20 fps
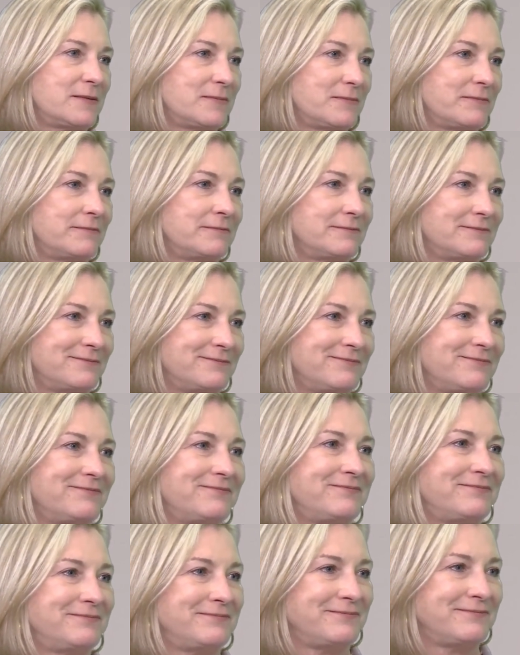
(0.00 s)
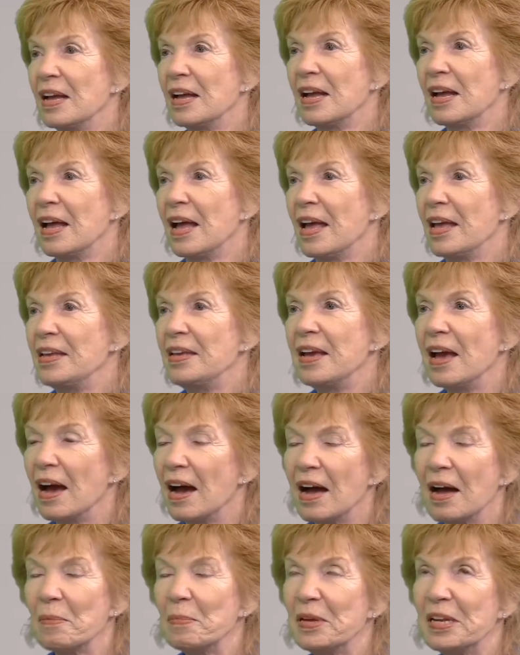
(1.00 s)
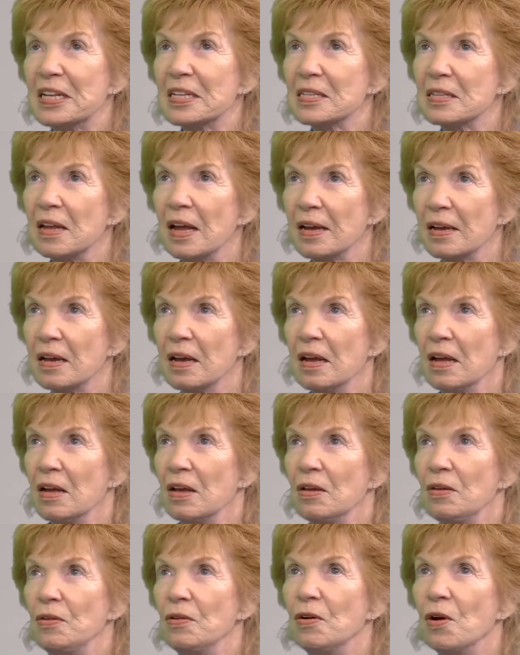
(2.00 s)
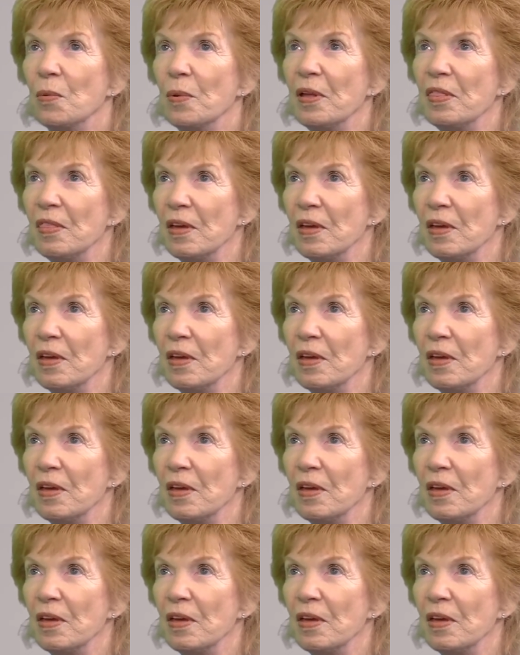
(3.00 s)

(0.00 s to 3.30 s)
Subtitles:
Gosh. Yeah, I mean, it's like you go in